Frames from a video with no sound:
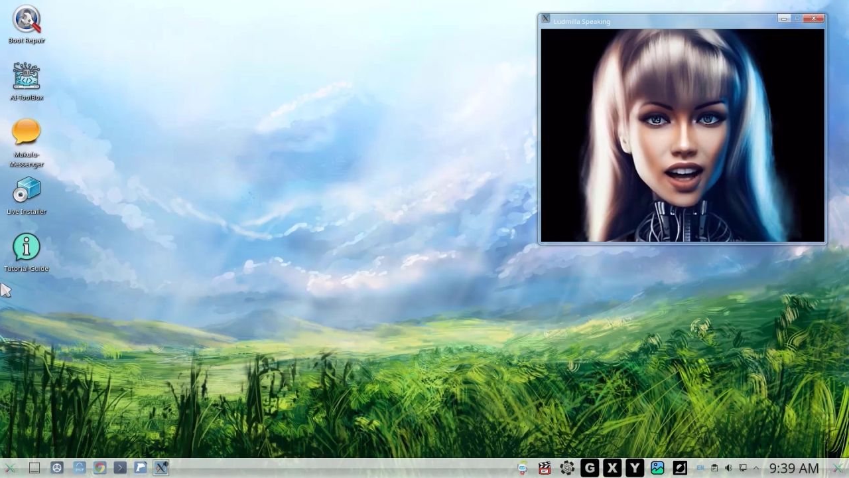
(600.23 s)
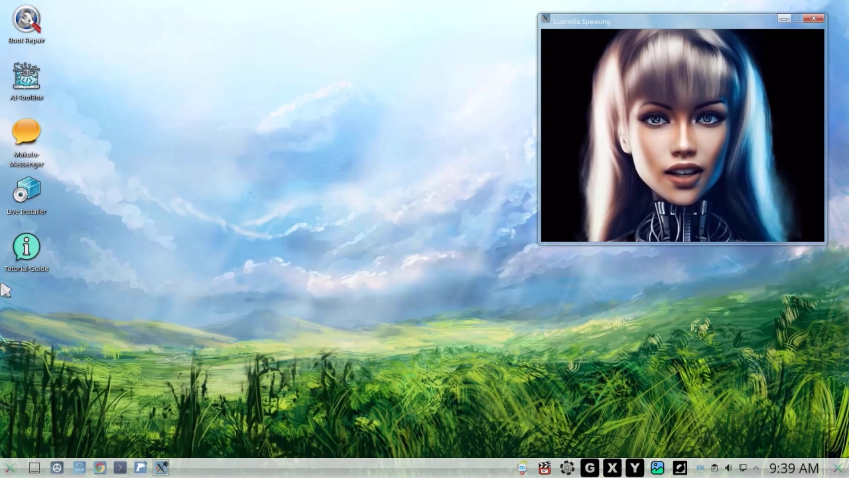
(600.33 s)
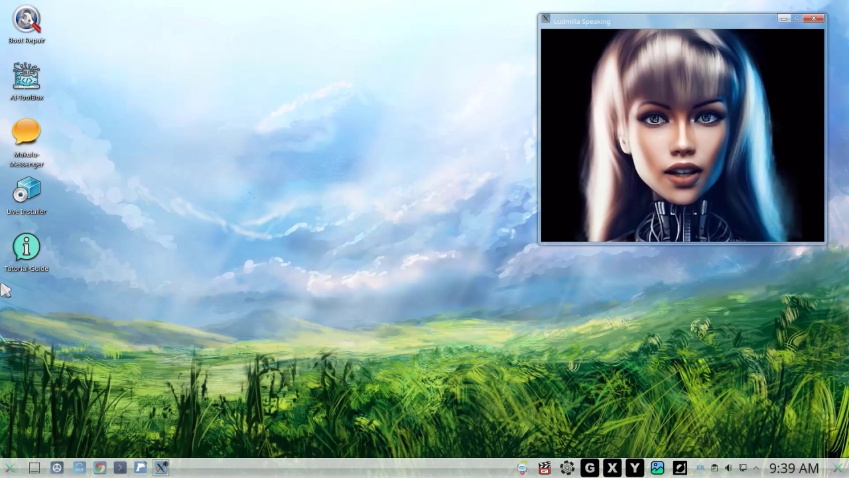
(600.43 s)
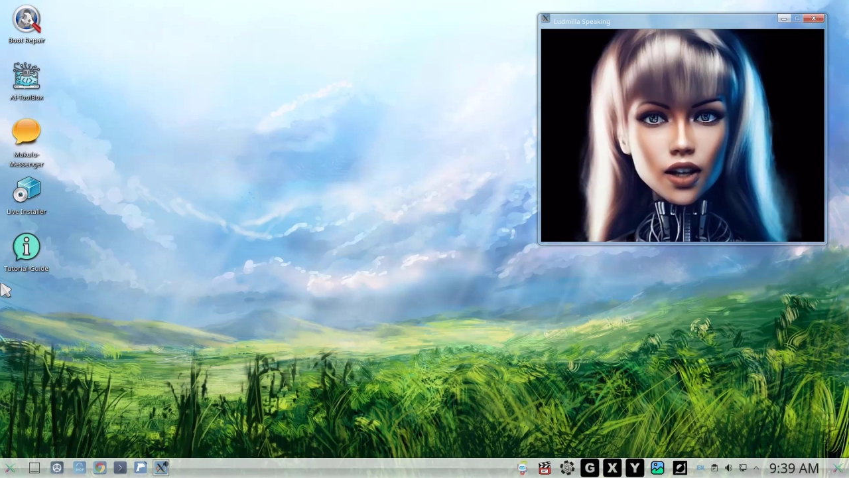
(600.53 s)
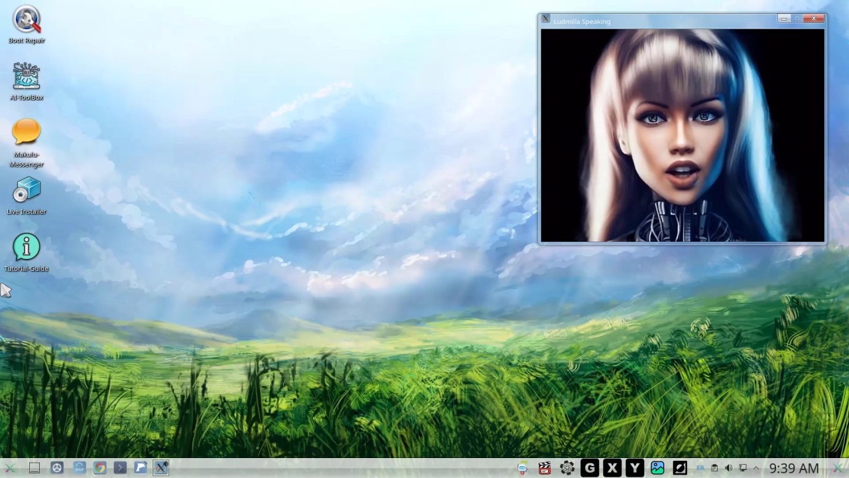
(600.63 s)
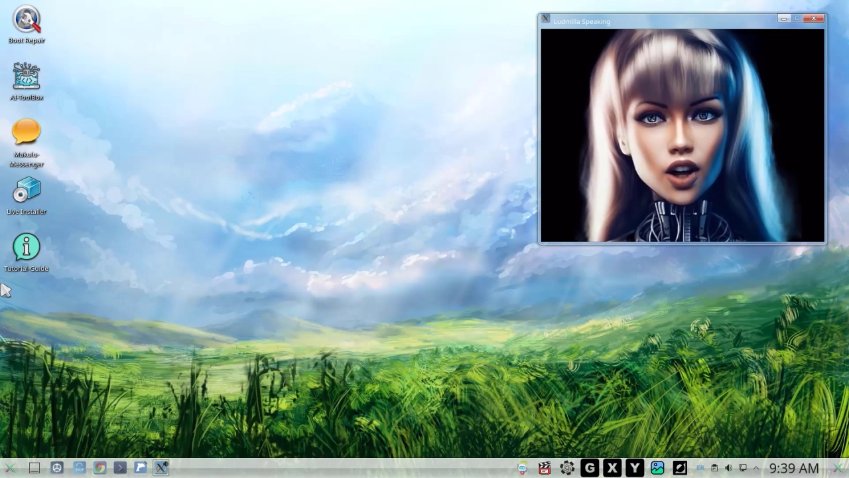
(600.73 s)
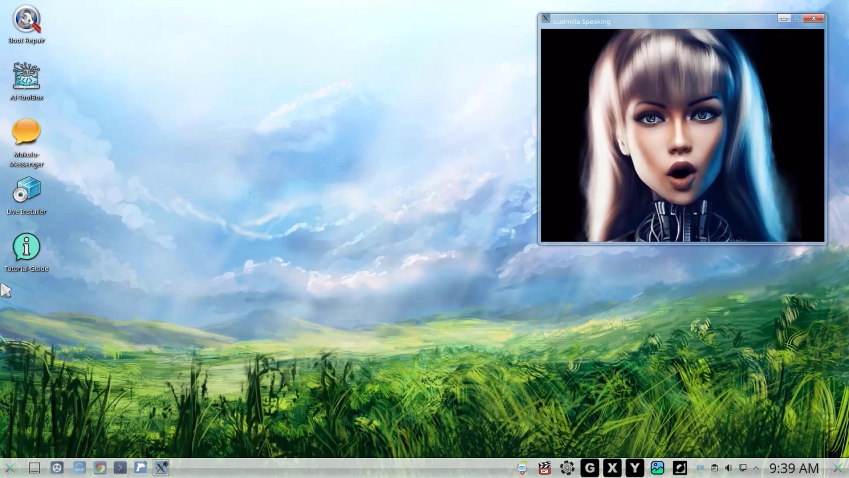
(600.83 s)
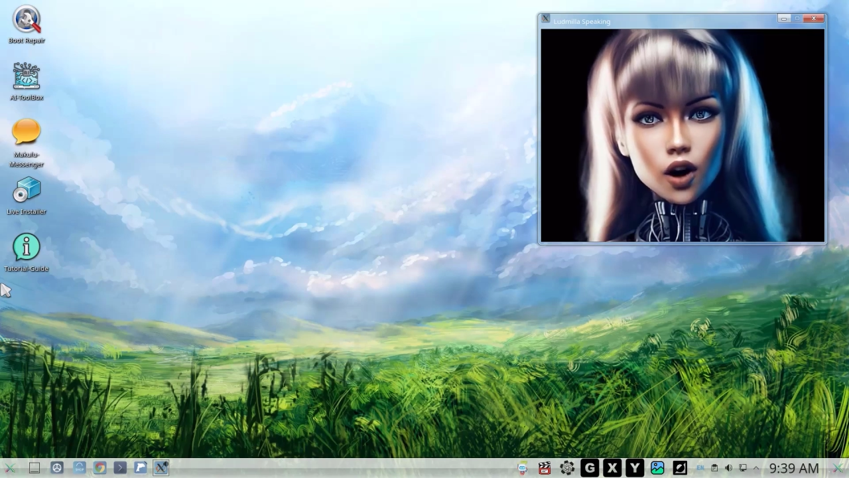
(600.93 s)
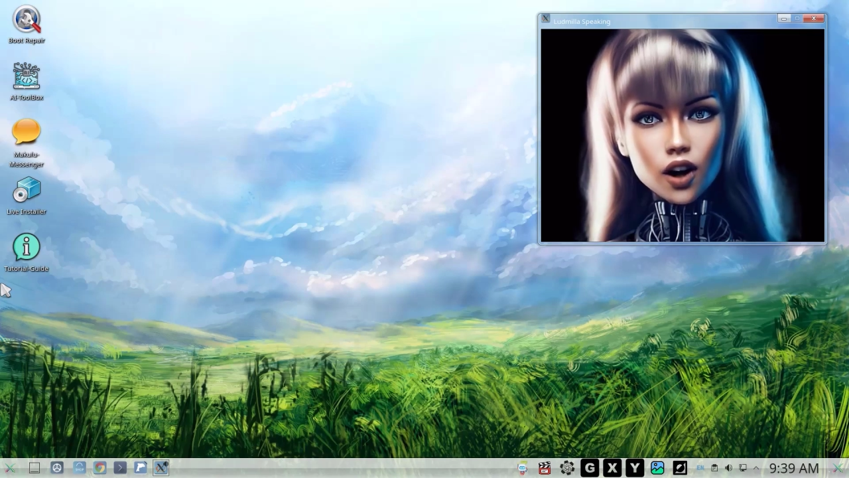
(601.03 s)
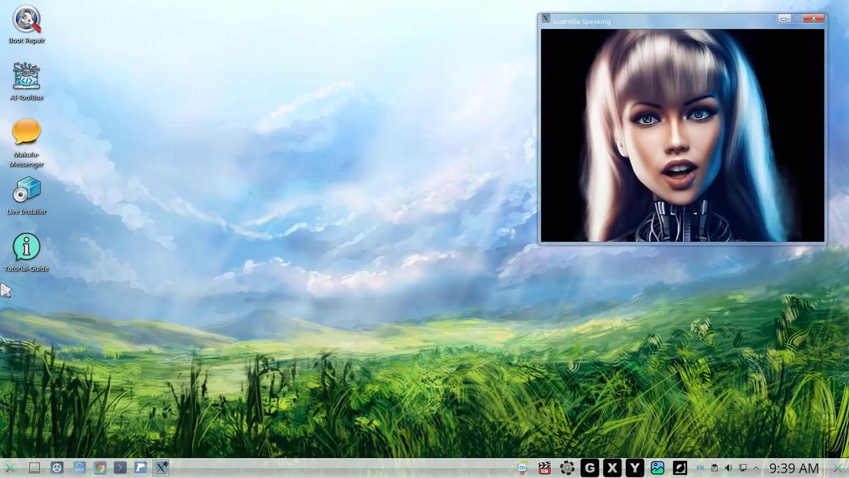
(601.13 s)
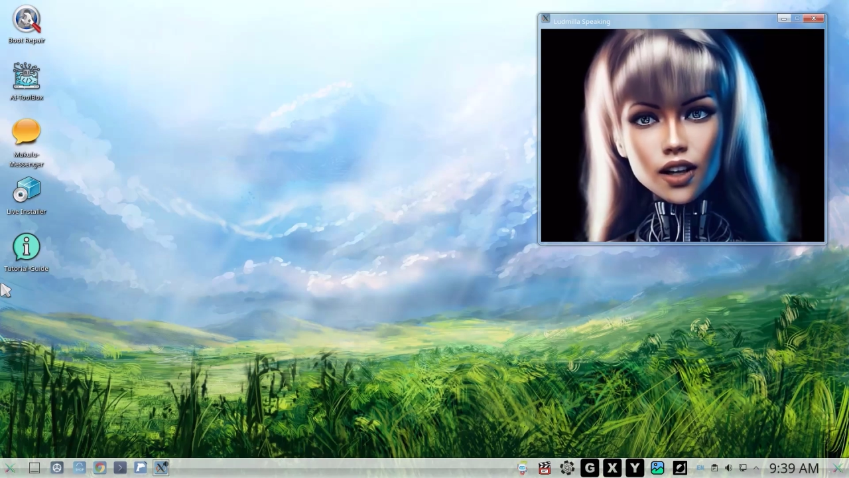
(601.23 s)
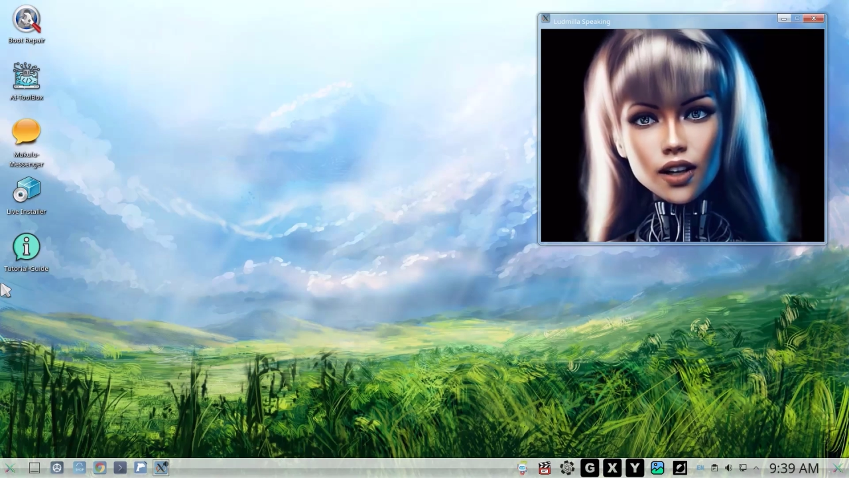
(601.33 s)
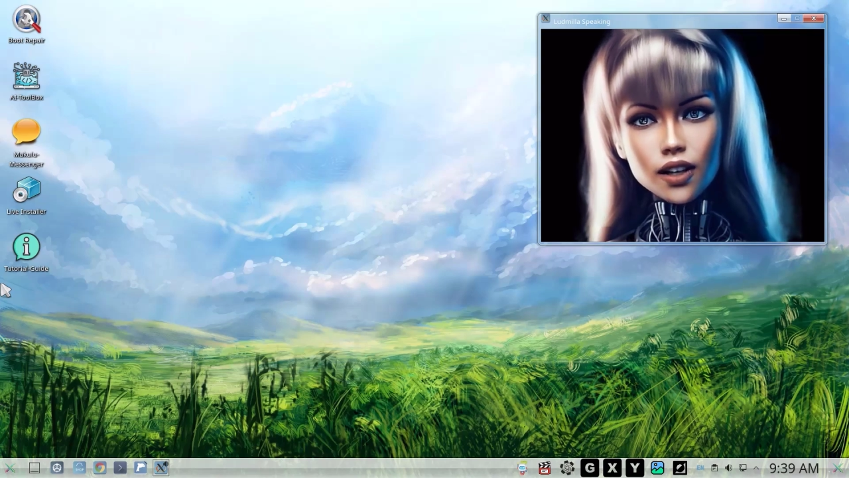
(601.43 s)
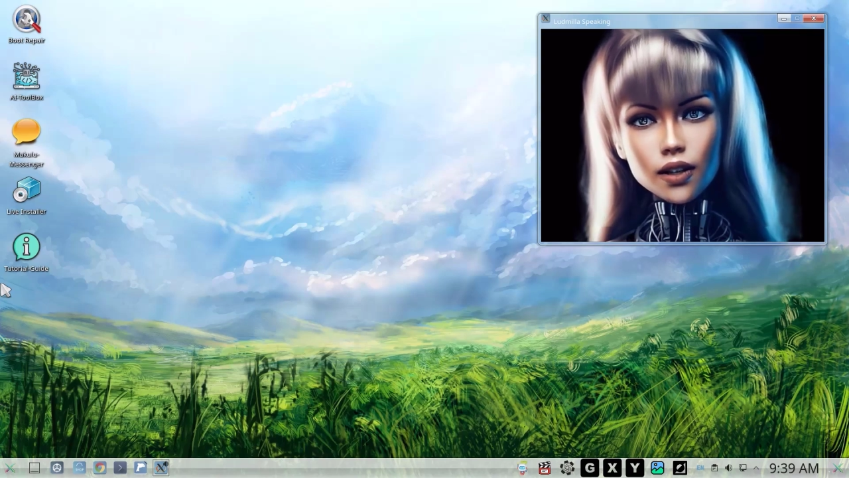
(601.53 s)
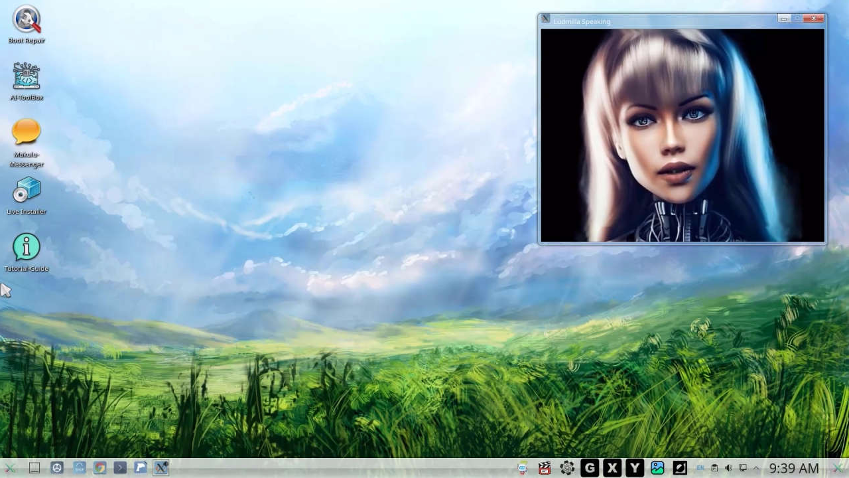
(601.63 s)
Exercise and
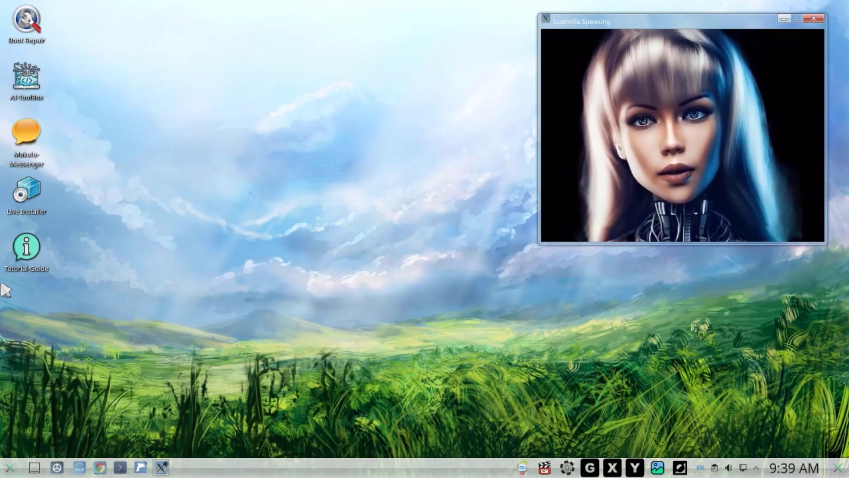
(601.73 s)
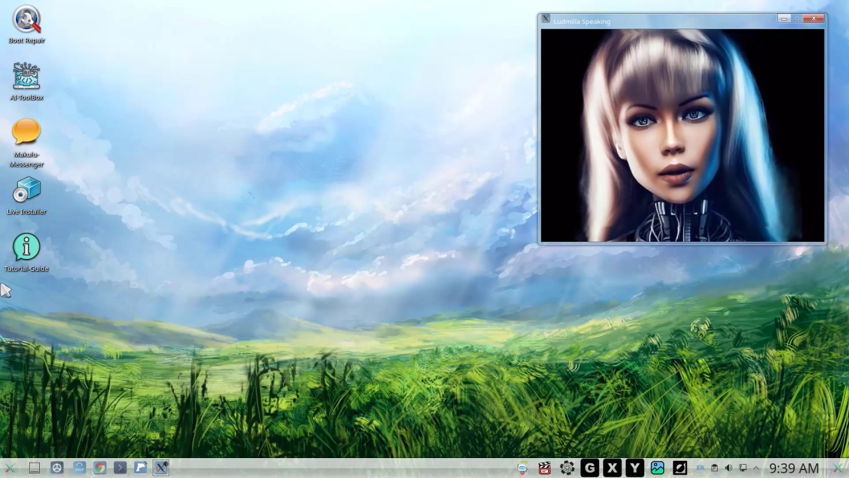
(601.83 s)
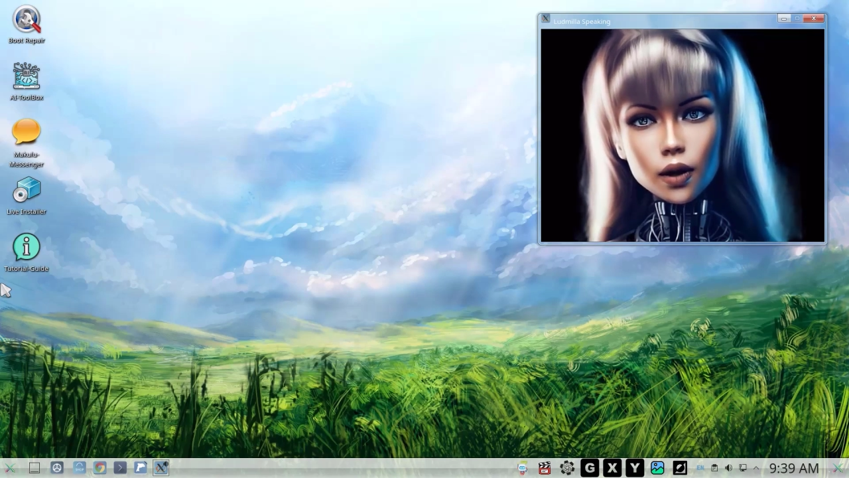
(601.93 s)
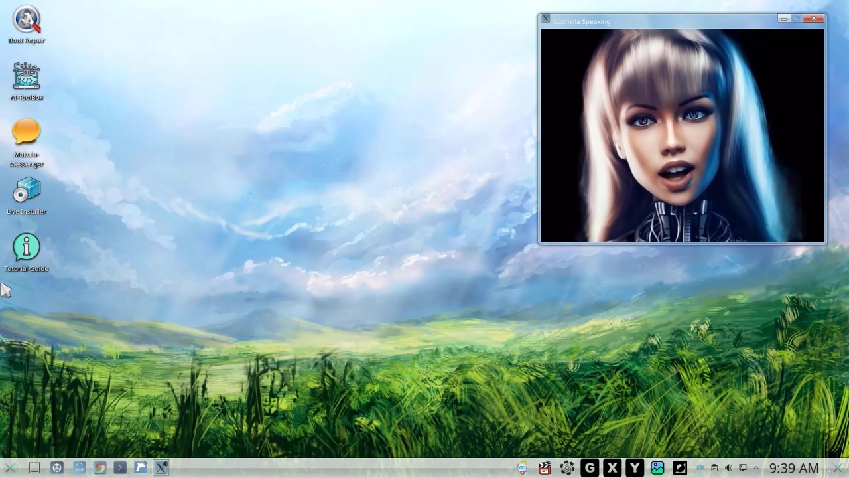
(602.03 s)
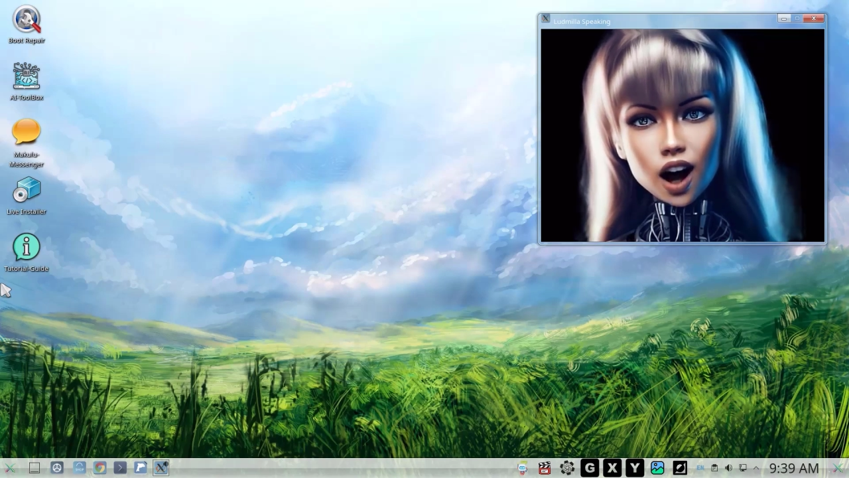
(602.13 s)
nutrition plans